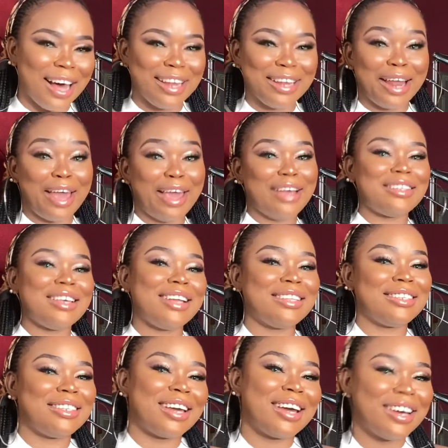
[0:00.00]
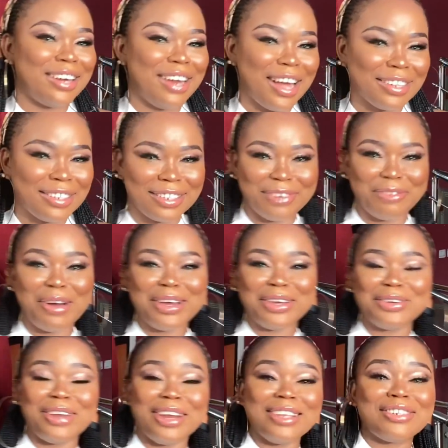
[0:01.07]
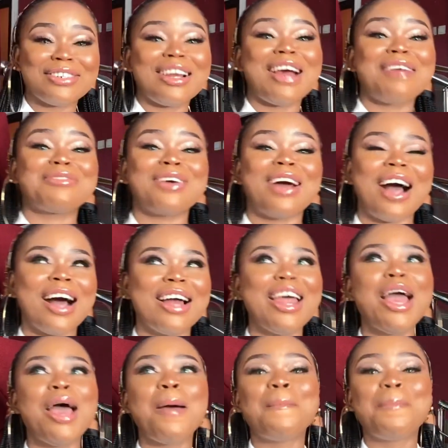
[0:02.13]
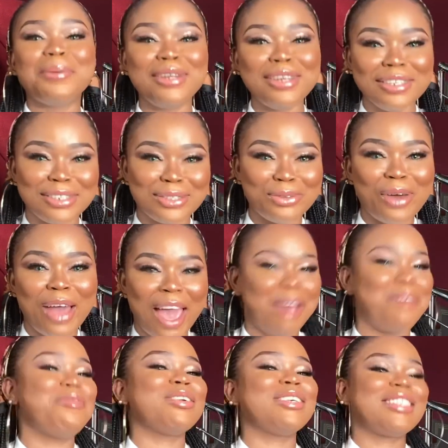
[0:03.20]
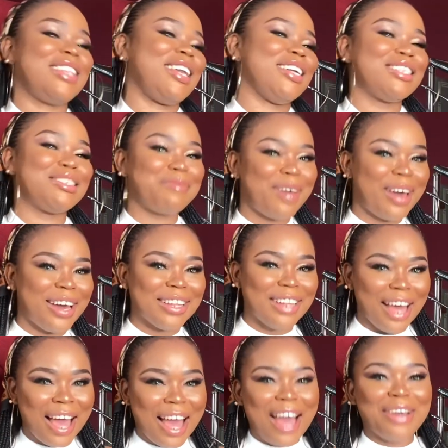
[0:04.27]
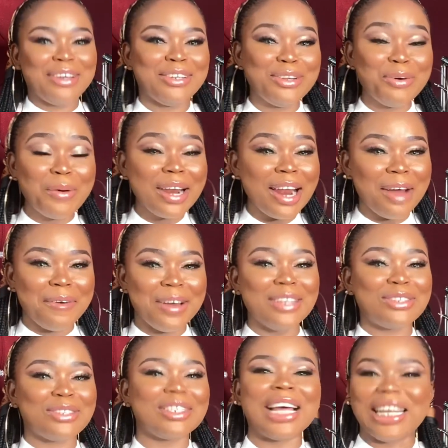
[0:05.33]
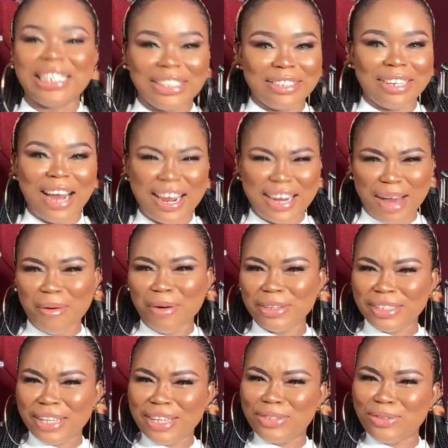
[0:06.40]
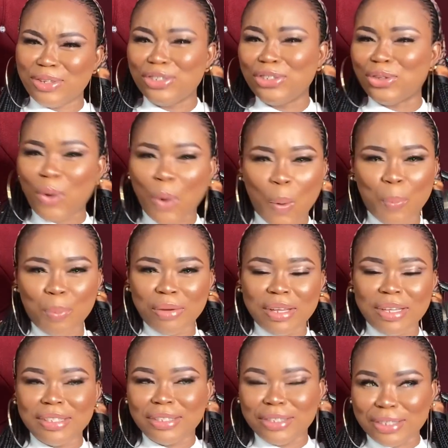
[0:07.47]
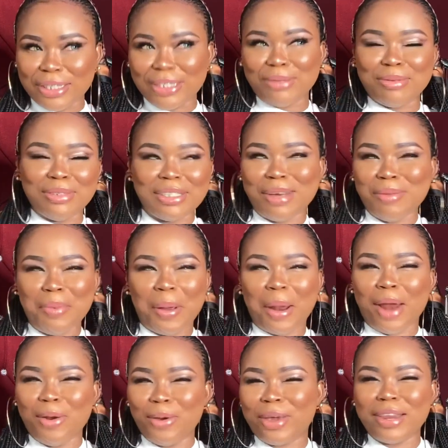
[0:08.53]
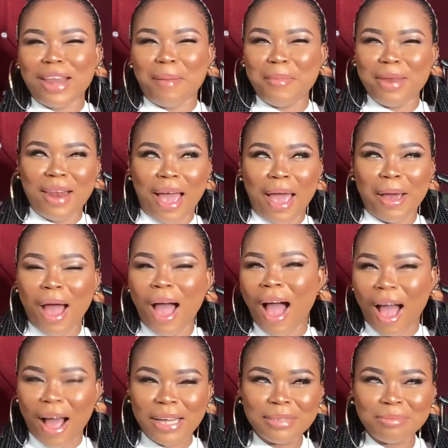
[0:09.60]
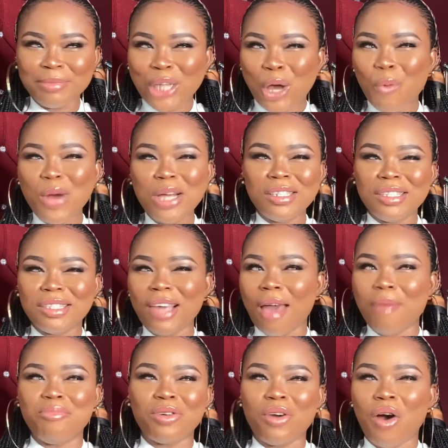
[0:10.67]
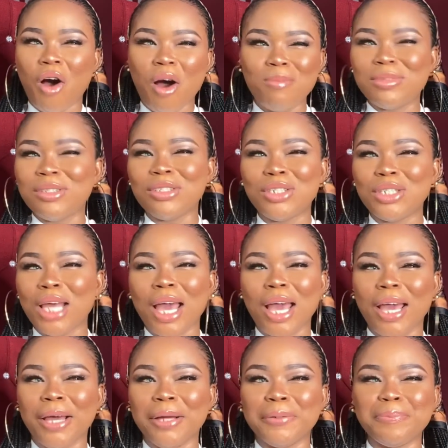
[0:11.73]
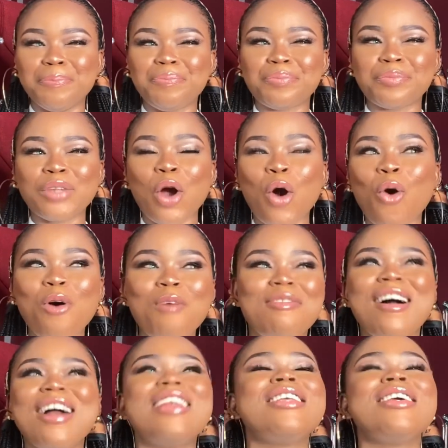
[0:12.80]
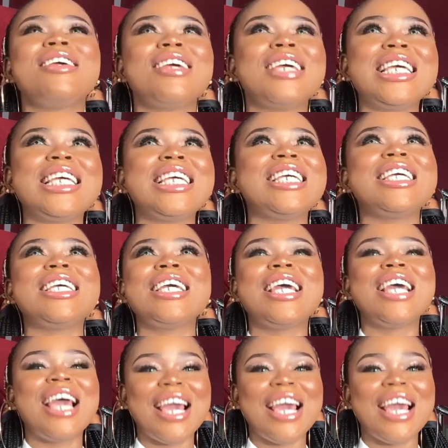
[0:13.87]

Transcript: Like it's a Ghanaian thing where you literally have to add please to every statement. You know, when I went to Nigeria and I was not doing this whole please, this, like people are looking at me like, ah, when this girl become this overly